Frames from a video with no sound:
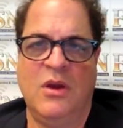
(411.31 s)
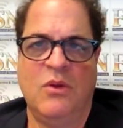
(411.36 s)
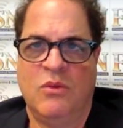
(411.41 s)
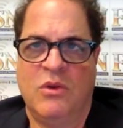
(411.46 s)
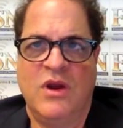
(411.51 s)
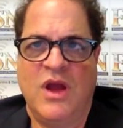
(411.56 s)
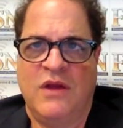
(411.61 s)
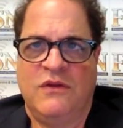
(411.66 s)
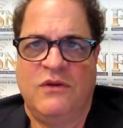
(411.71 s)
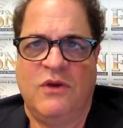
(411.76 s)
We're
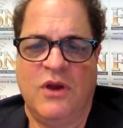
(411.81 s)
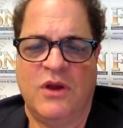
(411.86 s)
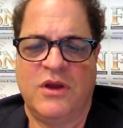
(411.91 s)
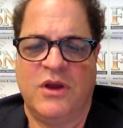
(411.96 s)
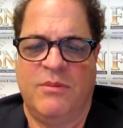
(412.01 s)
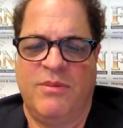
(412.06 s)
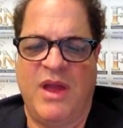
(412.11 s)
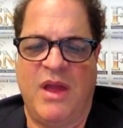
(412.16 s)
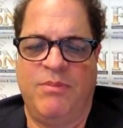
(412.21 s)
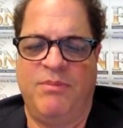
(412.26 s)
not talking
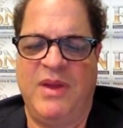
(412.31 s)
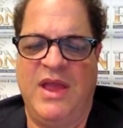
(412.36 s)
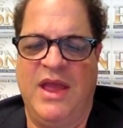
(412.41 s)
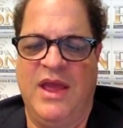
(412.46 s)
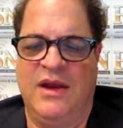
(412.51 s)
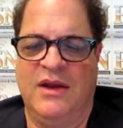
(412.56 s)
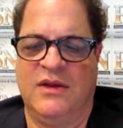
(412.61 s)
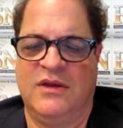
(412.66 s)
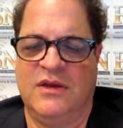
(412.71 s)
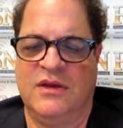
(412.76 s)
about
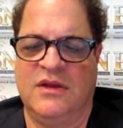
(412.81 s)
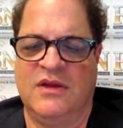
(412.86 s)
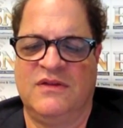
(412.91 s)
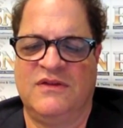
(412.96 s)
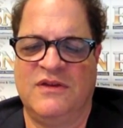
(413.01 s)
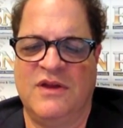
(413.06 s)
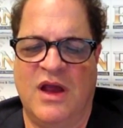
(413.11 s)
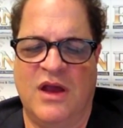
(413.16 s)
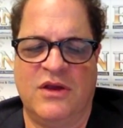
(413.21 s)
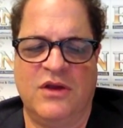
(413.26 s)
panicking. It's
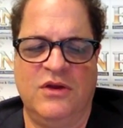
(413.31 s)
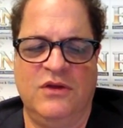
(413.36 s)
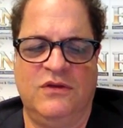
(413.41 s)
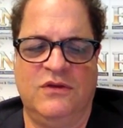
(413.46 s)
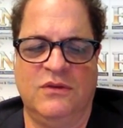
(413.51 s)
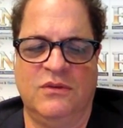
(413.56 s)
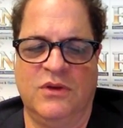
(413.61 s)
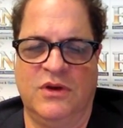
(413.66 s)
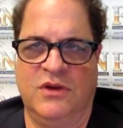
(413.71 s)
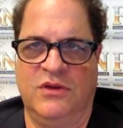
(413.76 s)
not going to
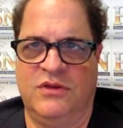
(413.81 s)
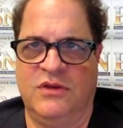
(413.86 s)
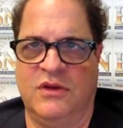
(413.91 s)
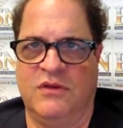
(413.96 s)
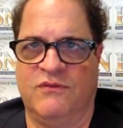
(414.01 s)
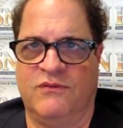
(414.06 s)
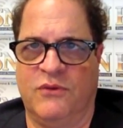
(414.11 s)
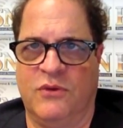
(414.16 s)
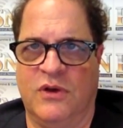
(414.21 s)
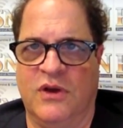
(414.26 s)
do anything
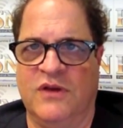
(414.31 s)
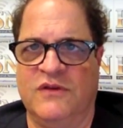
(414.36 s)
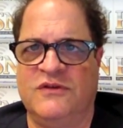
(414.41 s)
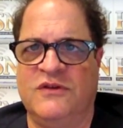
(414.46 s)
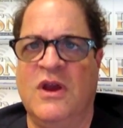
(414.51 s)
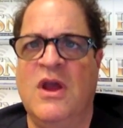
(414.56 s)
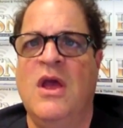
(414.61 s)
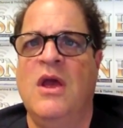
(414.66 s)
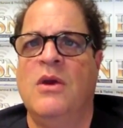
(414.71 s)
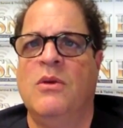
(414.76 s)
for us.
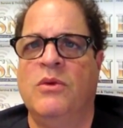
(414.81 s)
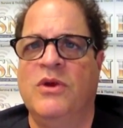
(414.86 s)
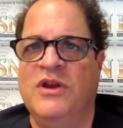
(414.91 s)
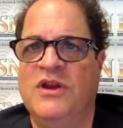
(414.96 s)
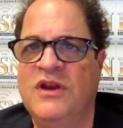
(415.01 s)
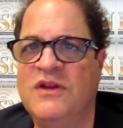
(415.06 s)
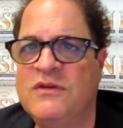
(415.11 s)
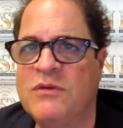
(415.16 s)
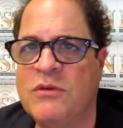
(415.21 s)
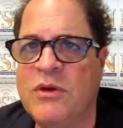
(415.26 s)
We
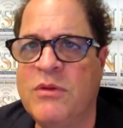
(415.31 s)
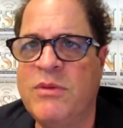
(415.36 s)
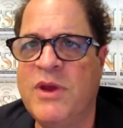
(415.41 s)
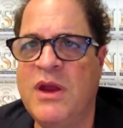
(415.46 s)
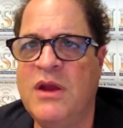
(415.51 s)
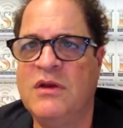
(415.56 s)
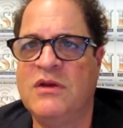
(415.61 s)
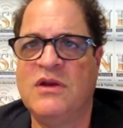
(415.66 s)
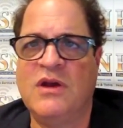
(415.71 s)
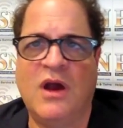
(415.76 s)
need to
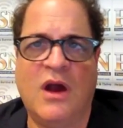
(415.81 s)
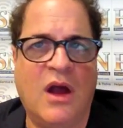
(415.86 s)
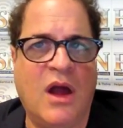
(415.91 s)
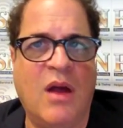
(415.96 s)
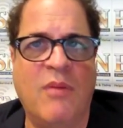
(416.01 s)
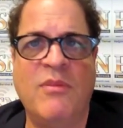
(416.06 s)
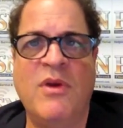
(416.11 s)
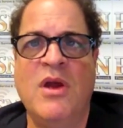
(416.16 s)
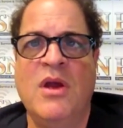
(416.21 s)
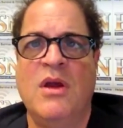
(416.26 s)
remain
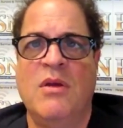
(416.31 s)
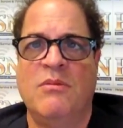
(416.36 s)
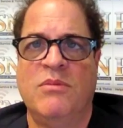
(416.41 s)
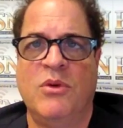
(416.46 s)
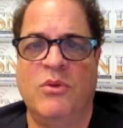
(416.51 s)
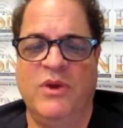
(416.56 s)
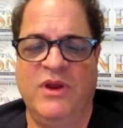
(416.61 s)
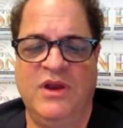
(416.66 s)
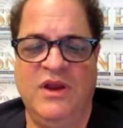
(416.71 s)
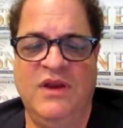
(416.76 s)
calm, but
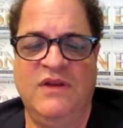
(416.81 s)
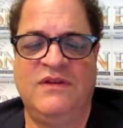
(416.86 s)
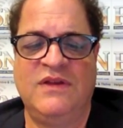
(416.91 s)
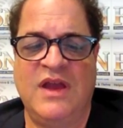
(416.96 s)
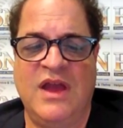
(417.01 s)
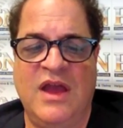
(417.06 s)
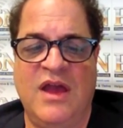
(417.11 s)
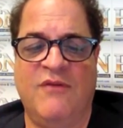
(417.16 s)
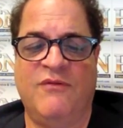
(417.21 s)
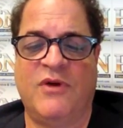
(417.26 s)
we need to
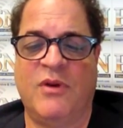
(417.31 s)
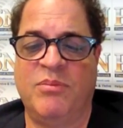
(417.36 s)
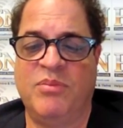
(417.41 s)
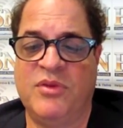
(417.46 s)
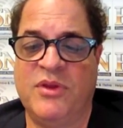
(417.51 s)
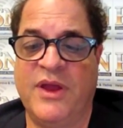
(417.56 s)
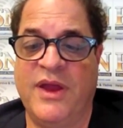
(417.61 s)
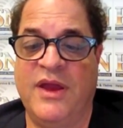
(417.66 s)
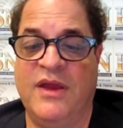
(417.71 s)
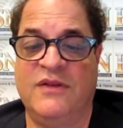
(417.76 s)
have our
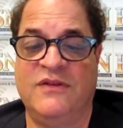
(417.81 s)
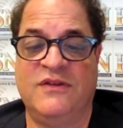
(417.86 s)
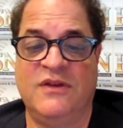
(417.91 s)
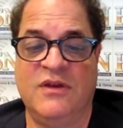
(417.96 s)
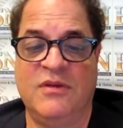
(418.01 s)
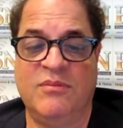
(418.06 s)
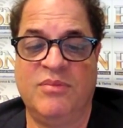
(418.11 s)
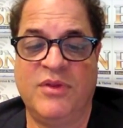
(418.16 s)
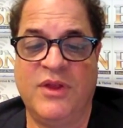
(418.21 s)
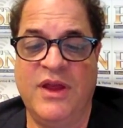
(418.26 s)
plans
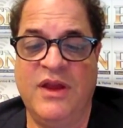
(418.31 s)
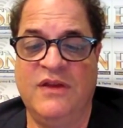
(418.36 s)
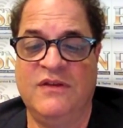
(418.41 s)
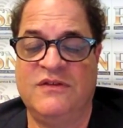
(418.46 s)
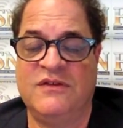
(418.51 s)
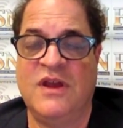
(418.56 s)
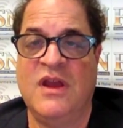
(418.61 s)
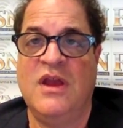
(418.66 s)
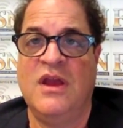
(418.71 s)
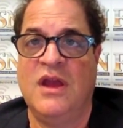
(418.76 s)
in
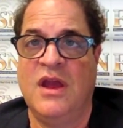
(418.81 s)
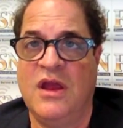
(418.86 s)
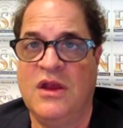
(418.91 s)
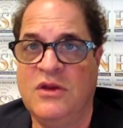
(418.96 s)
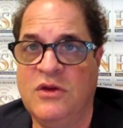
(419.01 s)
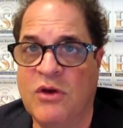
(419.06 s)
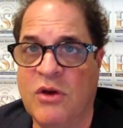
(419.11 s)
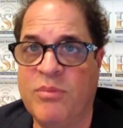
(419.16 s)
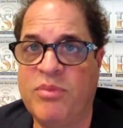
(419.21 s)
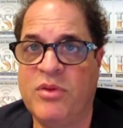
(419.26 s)
place. And
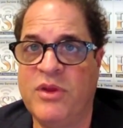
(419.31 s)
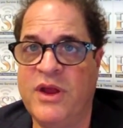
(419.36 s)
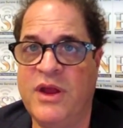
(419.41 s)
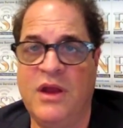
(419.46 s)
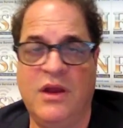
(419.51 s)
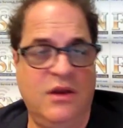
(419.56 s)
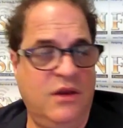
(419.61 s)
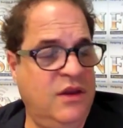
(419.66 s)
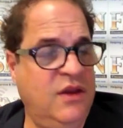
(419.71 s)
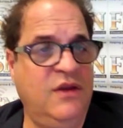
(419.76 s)
your
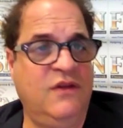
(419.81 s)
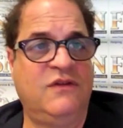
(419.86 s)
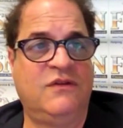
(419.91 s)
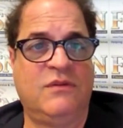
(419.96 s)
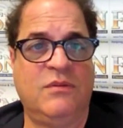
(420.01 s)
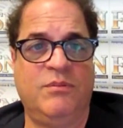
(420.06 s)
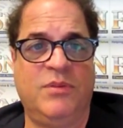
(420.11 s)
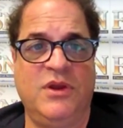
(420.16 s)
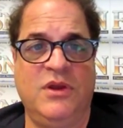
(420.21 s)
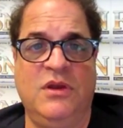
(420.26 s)
plan needs to
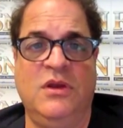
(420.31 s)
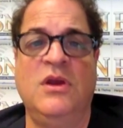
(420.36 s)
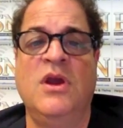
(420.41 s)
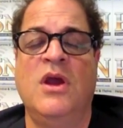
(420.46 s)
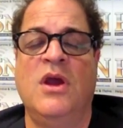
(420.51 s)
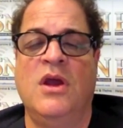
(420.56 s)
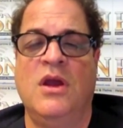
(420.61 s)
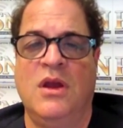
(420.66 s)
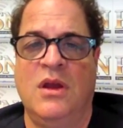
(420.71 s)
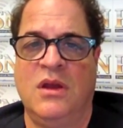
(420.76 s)
be
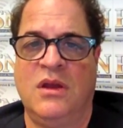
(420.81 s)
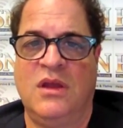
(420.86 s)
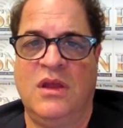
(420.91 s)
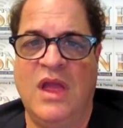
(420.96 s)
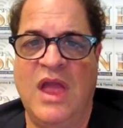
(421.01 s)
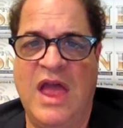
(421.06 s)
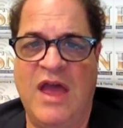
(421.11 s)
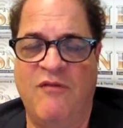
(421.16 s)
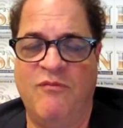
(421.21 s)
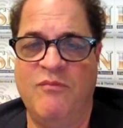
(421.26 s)

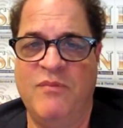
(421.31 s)
have